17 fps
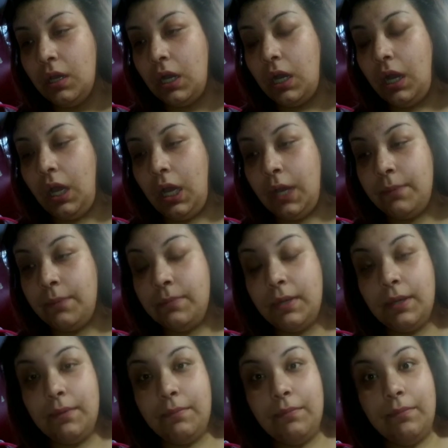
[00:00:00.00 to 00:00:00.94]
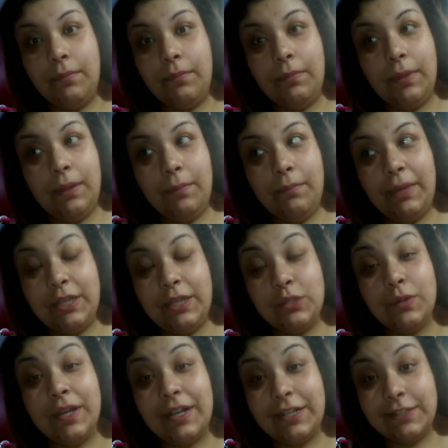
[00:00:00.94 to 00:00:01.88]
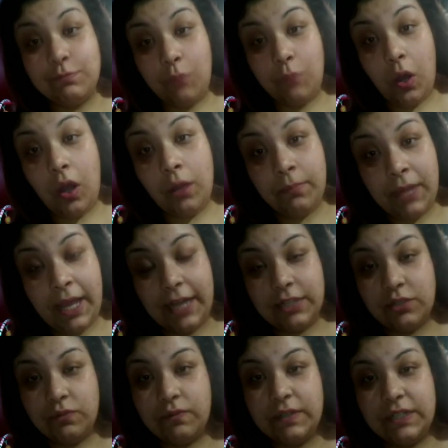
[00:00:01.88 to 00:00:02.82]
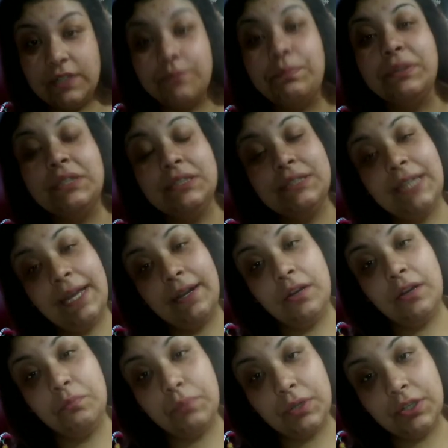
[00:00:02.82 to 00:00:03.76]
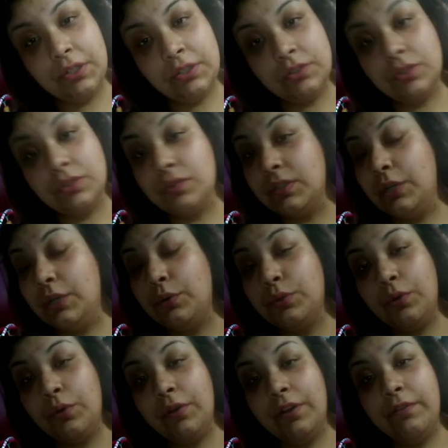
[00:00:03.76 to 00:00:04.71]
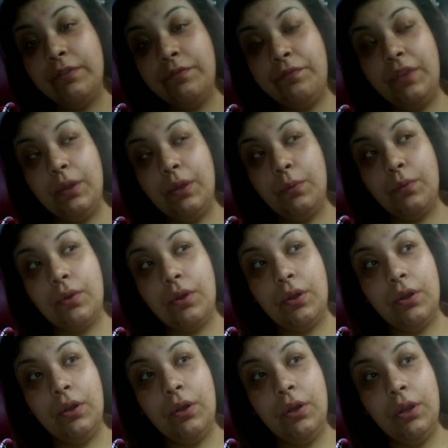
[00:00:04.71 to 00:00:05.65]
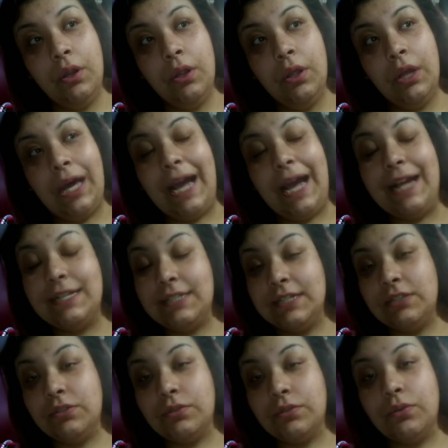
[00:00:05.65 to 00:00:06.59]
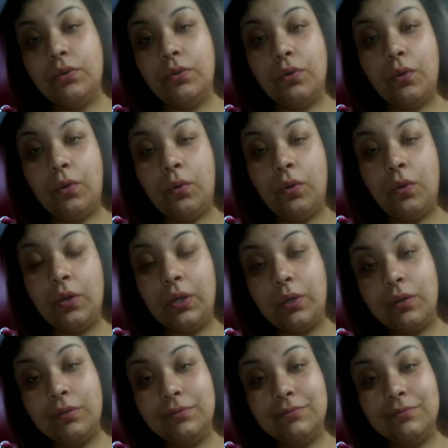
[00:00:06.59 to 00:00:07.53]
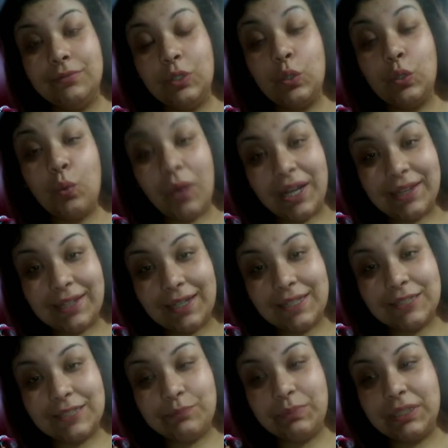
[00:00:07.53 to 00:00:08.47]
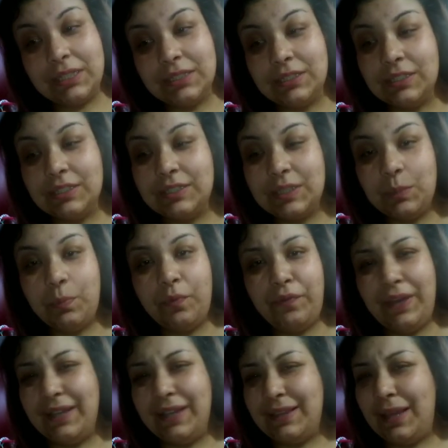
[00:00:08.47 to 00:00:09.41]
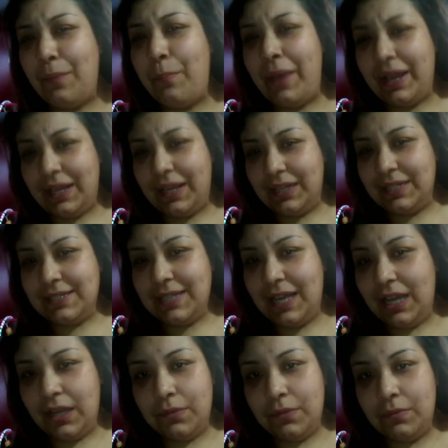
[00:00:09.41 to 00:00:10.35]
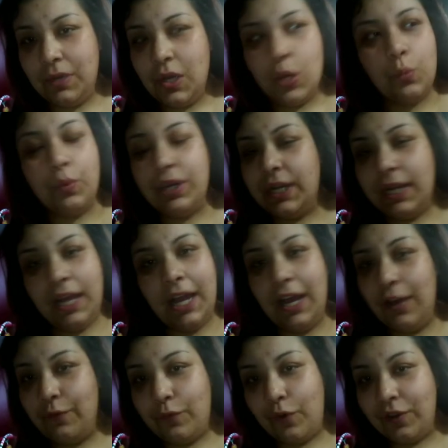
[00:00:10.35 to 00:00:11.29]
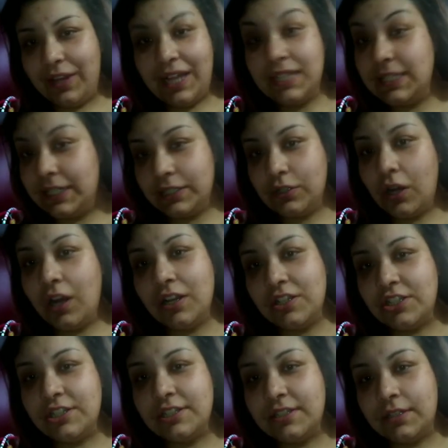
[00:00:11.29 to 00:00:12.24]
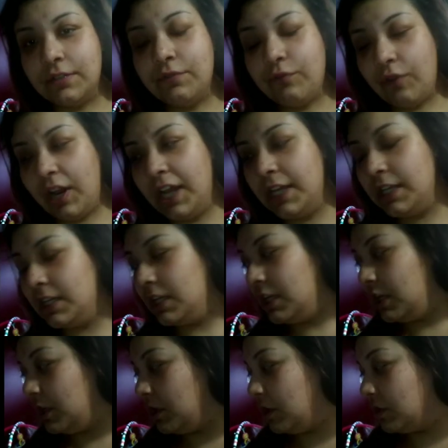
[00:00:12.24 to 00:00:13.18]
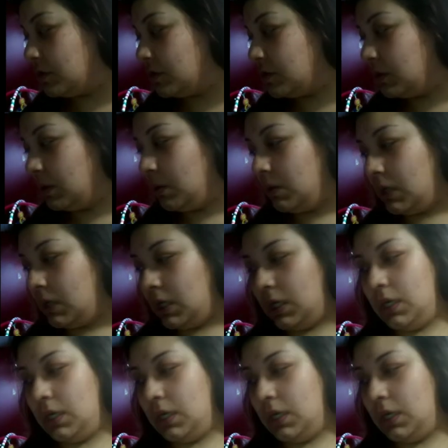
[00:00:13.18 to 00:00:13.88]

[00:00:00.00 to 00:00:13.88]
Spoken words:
Um, my suegra's mom had twins, but they died at birth, so they don't know if they were identical or cuatas, because of the simple fact that back in the time we didn't have all that technology stuff, right? So